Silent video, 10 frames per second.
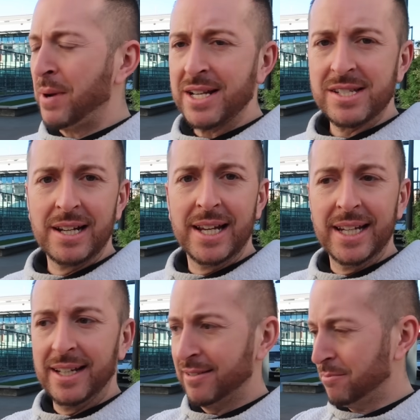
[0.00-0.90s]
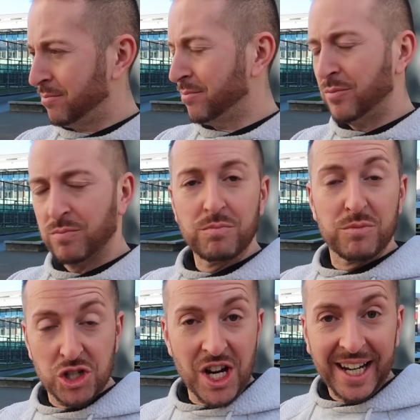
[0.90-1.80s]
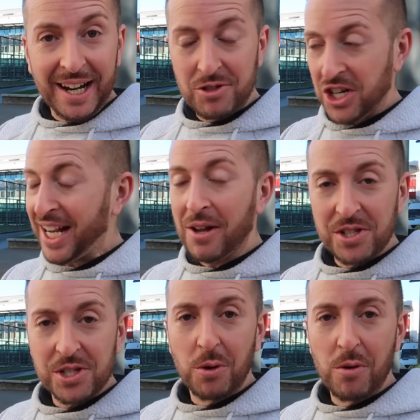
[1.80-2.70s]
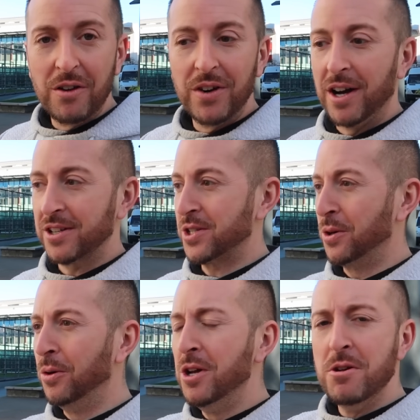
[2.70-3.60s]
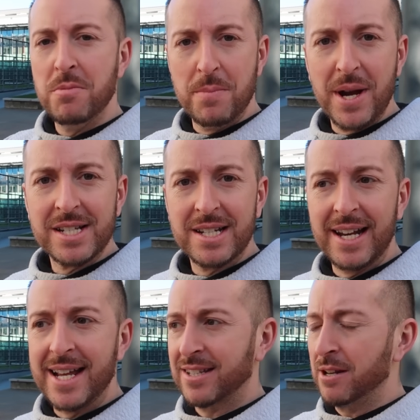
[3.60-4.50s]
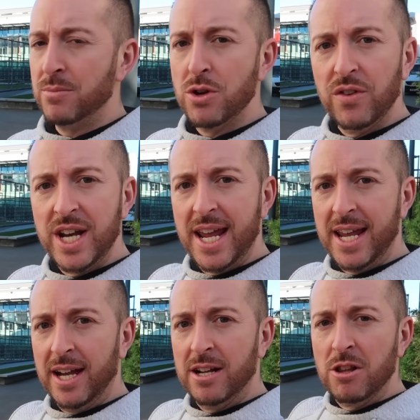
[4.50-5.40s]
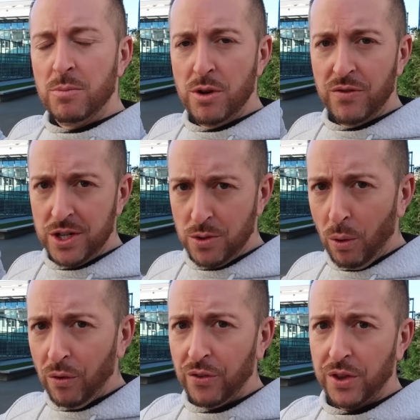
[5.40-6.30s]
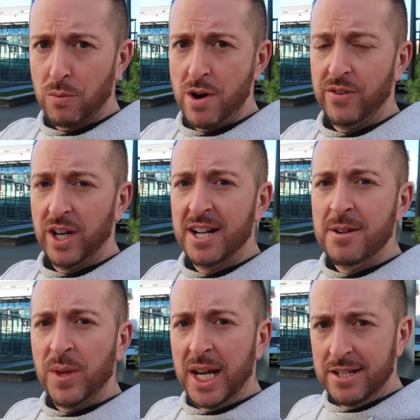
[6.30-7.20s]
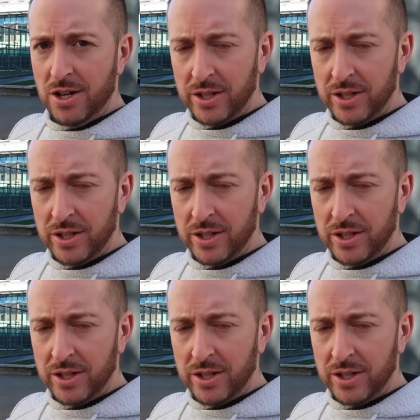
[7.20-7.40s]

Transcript: Basically, check out the story of Arsenal, but it basically led to them moving north of the river in